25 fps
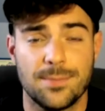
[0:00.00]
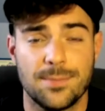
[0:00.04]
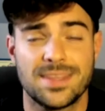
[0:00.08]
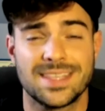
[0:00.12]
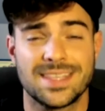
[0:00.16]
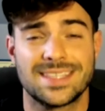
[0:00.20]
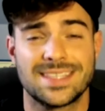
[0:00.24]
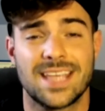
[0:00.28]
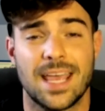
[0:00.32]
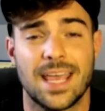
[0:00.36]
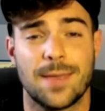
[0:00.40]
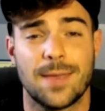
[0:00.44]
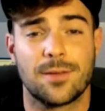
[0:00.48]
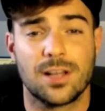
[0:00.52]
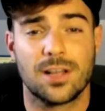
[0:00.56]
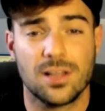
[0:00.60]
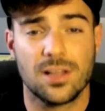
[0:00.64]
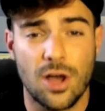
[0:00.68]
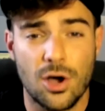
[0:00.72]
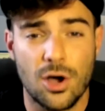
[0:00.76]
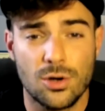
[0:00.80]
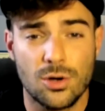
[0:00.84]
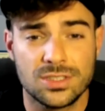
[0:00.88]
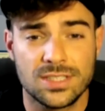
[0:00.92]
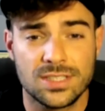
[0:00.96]
this game
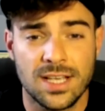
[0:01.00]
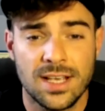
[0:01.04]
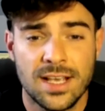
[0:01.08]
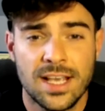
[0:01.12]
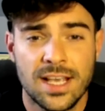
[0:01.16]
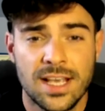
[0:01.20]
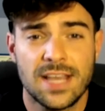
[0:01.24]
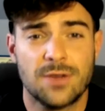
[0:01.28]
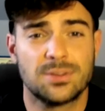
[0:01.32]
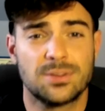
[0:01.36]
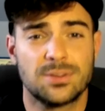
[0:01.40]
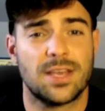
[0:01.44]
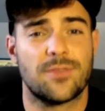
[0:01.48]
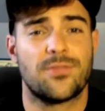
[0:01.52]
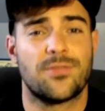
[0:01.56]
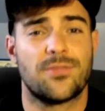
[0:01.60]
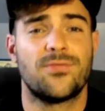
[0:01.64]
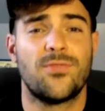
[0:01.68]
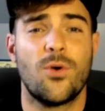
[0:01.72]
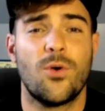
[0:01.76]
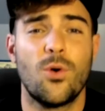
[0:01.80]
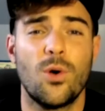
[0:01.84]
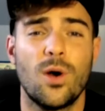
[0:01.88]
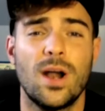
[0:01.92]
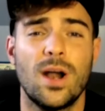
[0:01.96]
close. It was at
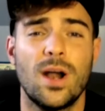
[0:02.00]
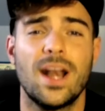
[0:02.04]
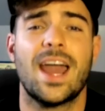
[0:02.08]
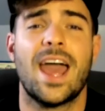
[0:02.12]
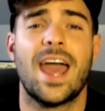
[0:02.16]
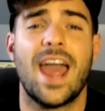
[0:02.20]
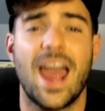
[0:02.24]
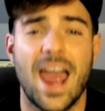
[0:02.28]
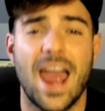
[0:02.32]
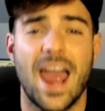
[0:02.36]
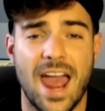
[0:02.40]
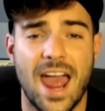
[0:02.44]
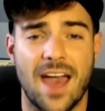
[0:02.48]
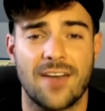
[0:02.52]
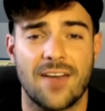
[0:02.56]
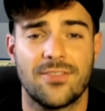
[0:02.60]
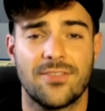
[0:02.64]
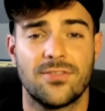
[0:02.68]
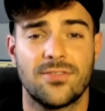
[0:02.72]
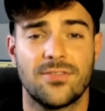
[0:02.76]
4.5.